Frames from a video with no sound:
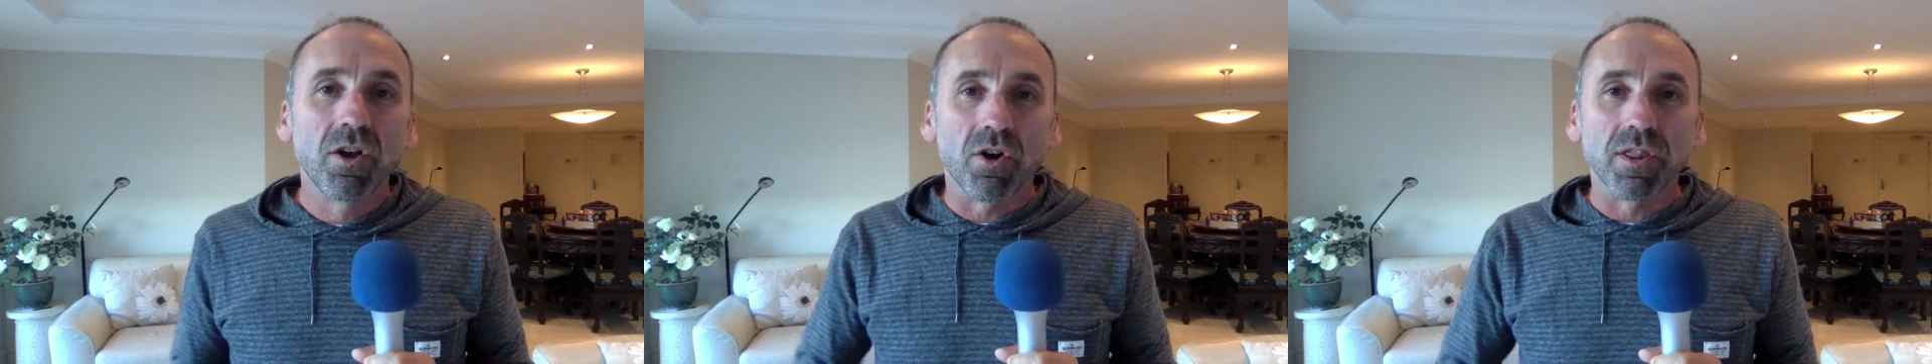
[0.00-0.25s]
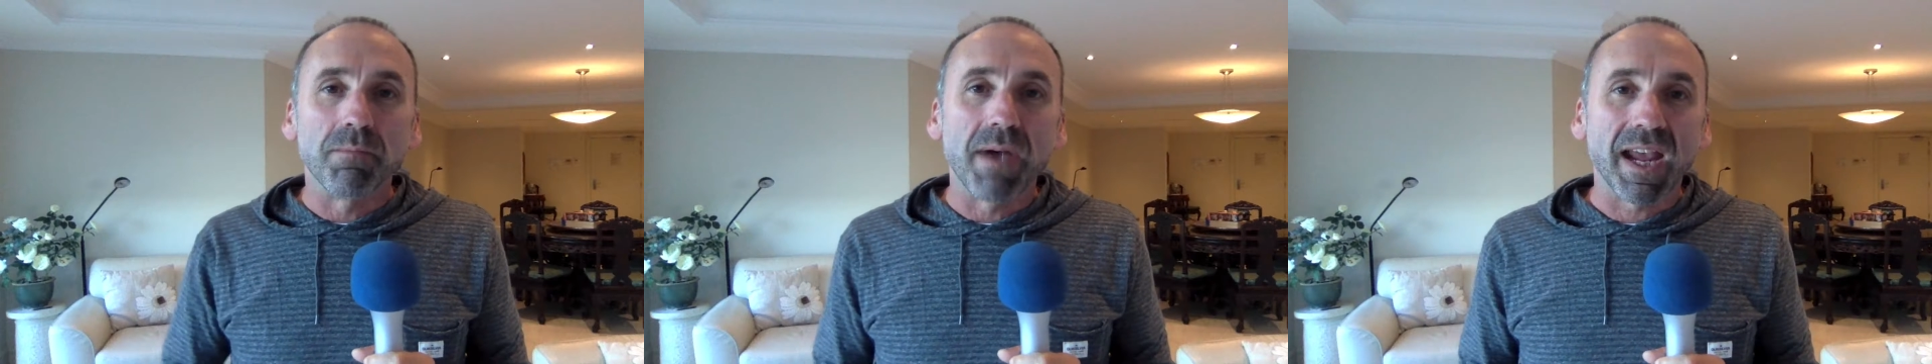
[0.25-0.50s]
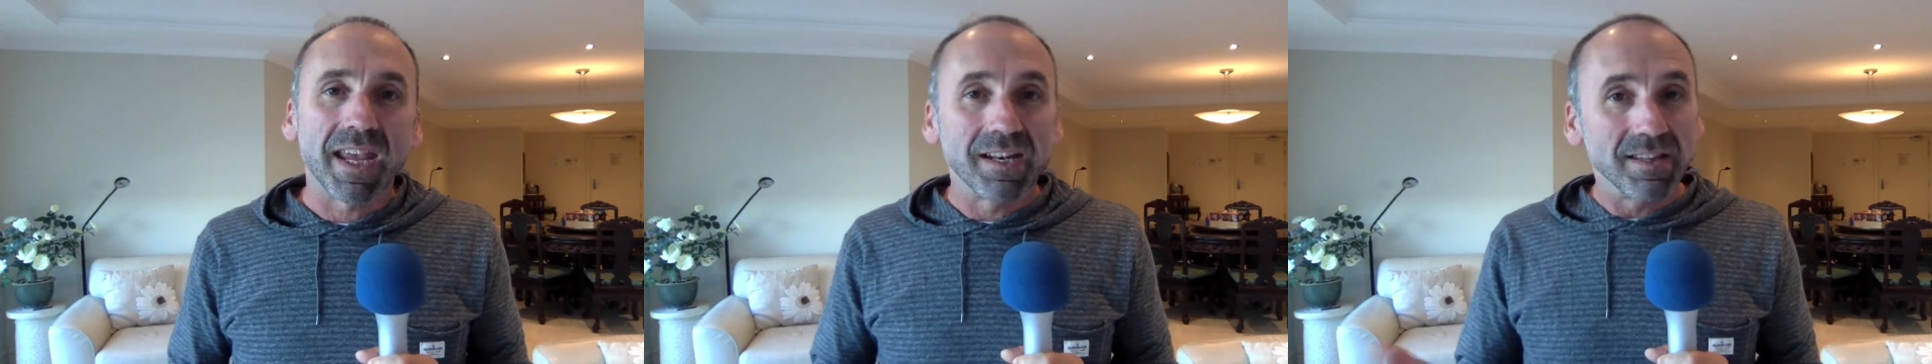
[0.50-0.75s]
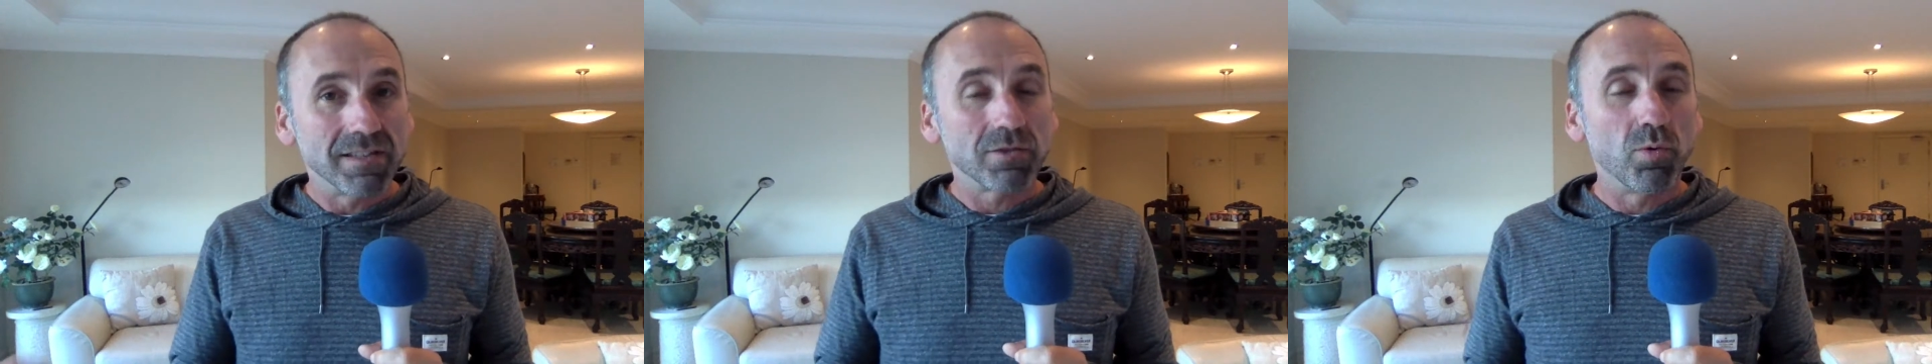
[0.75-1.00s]
on the back end
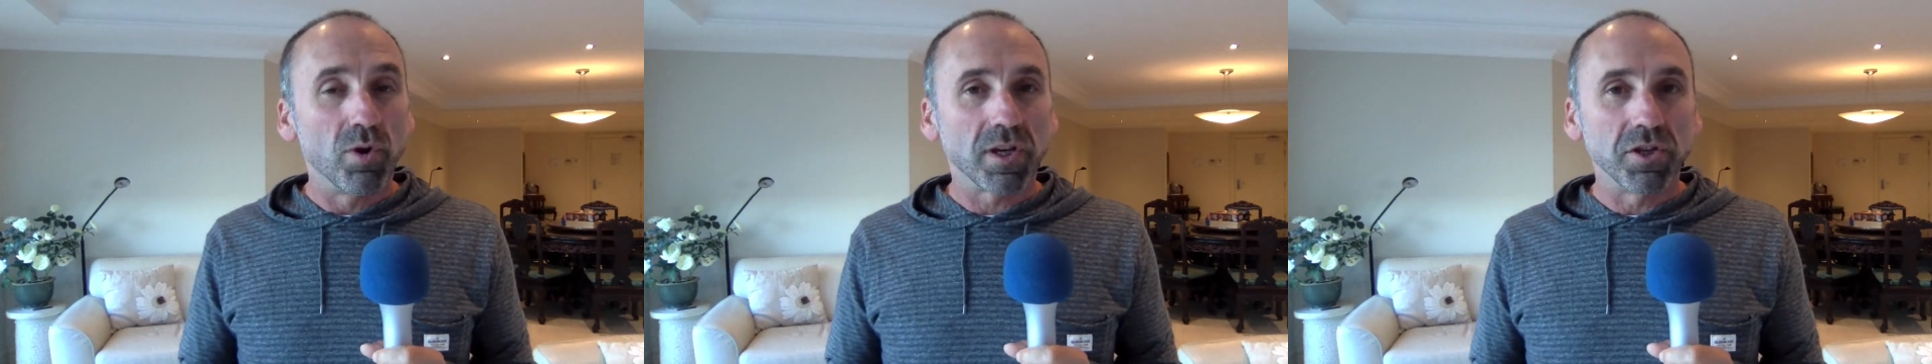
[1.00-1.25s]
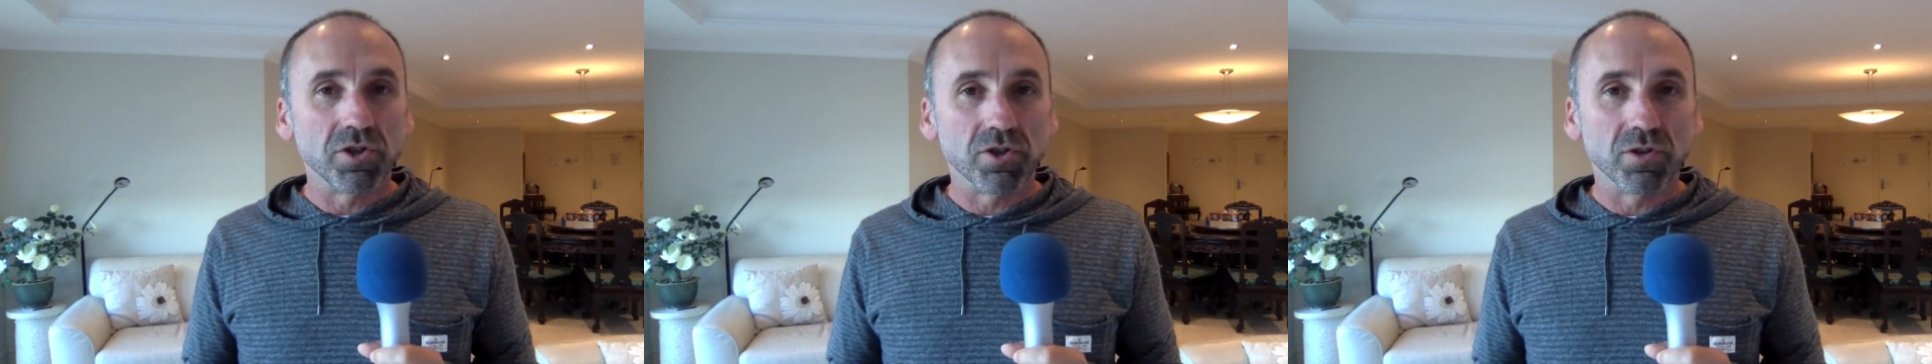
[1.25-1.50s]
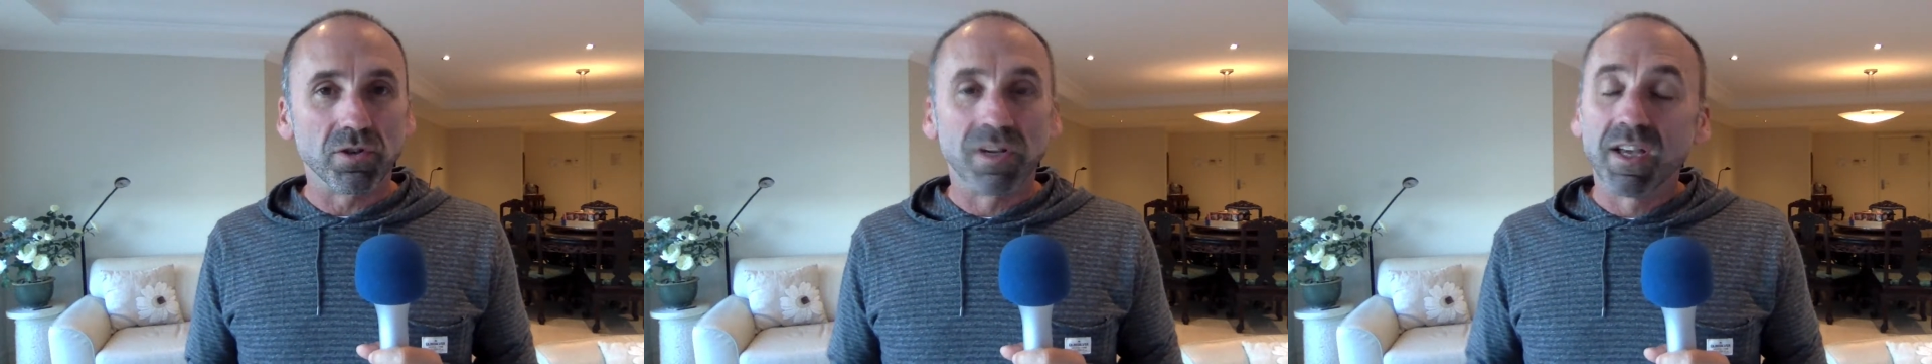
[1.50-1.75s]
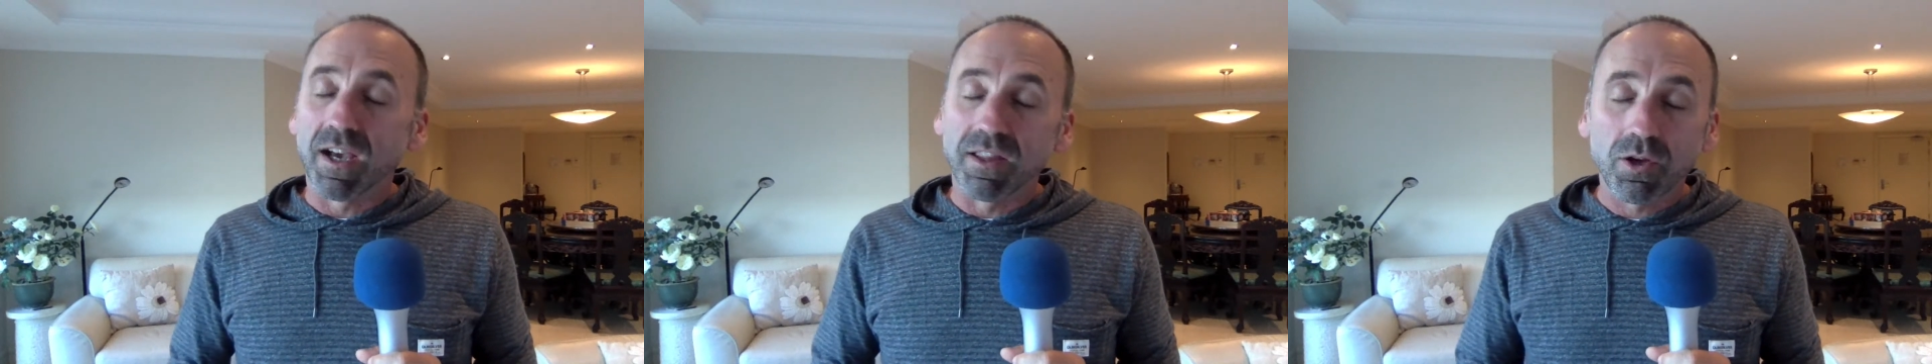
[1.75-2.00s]
of this quirky shoot.
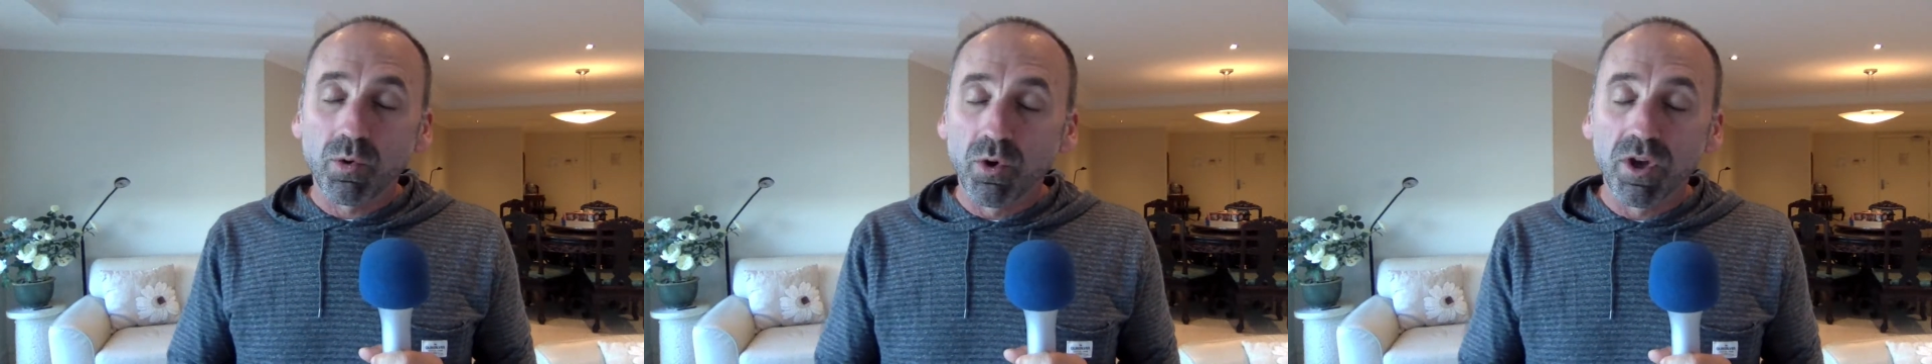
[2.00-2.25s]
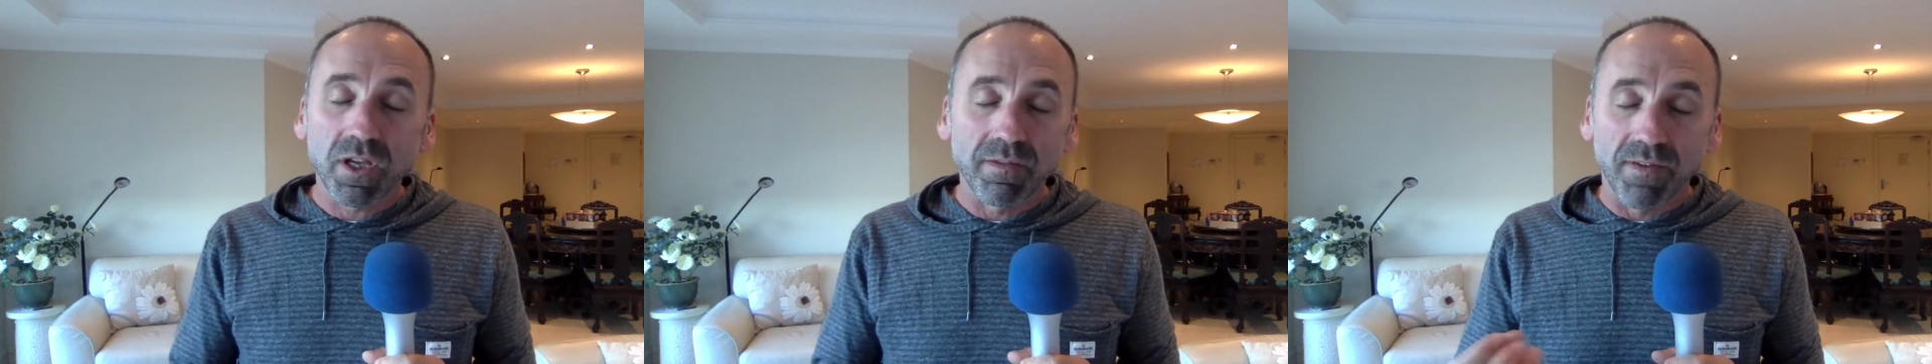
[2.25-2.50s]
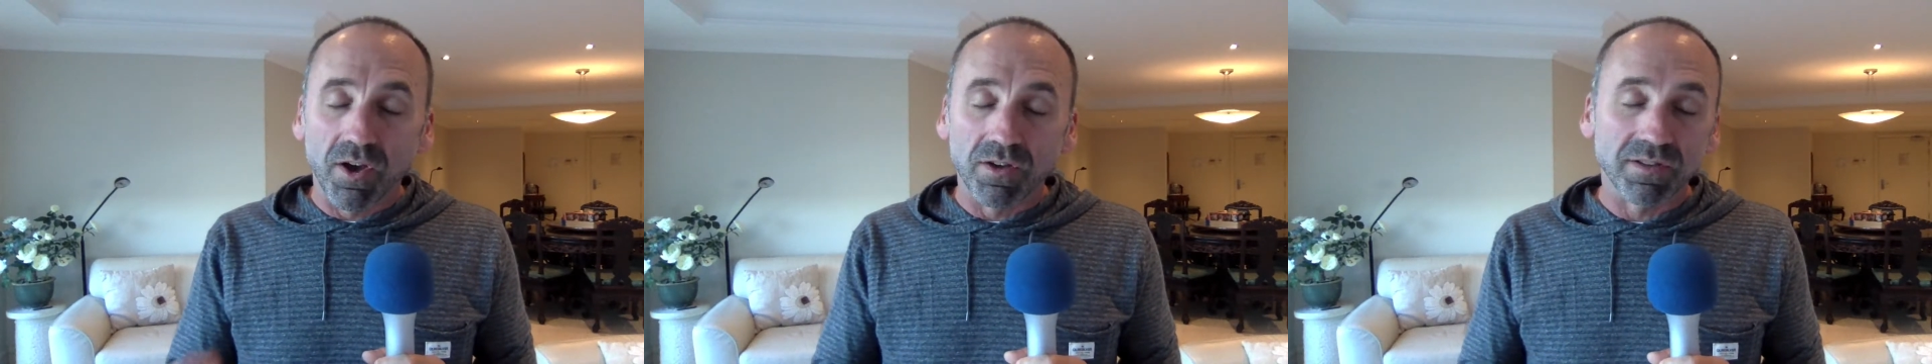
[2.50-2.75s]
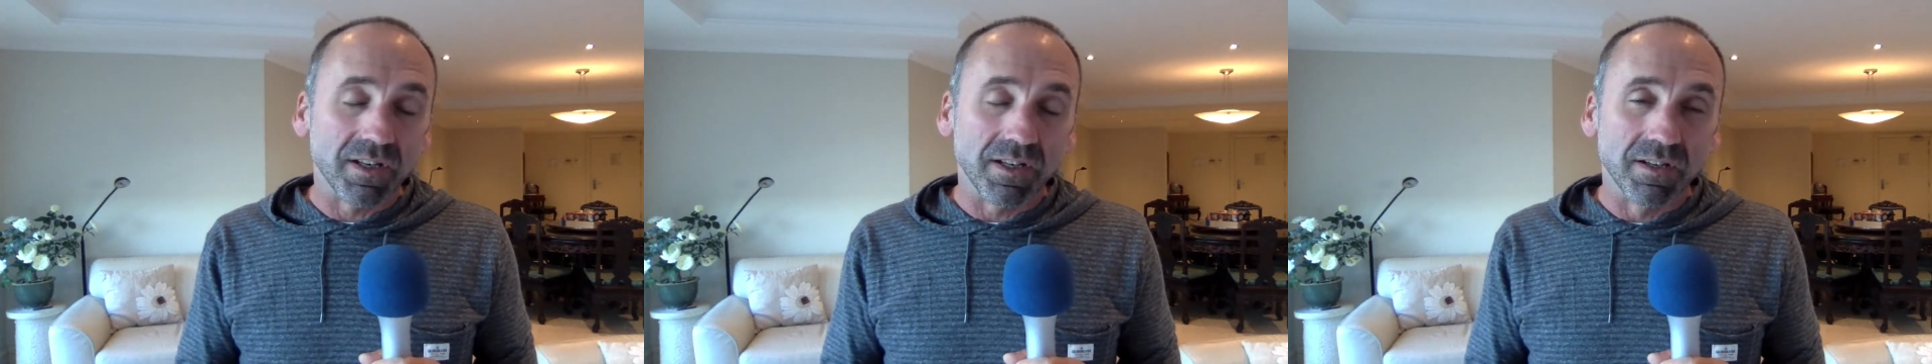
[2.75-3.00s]
And the quirky
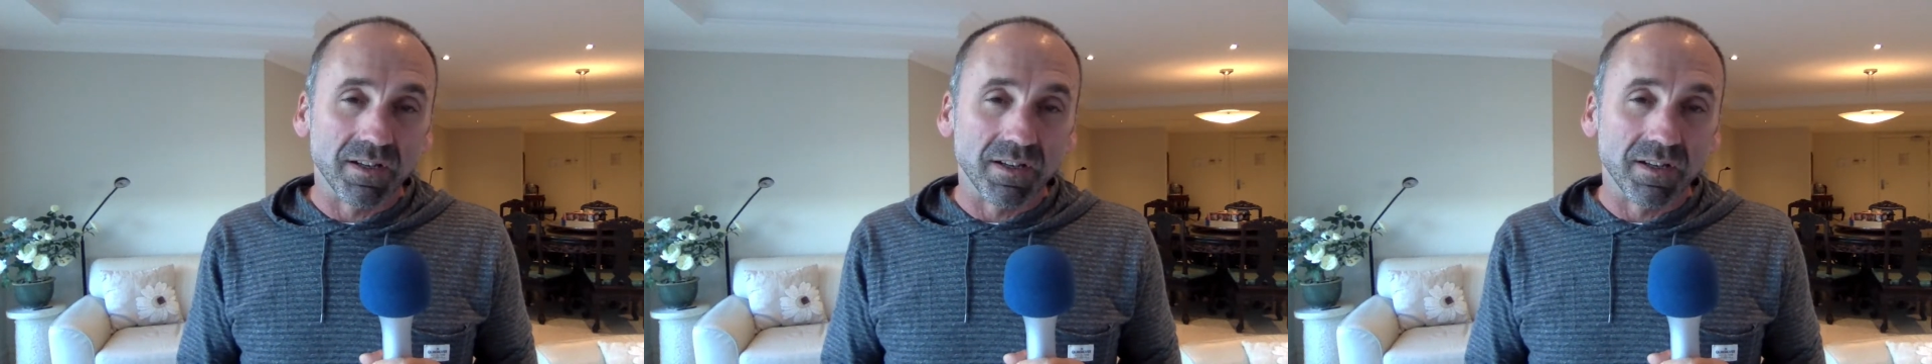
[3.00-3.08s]
photos that he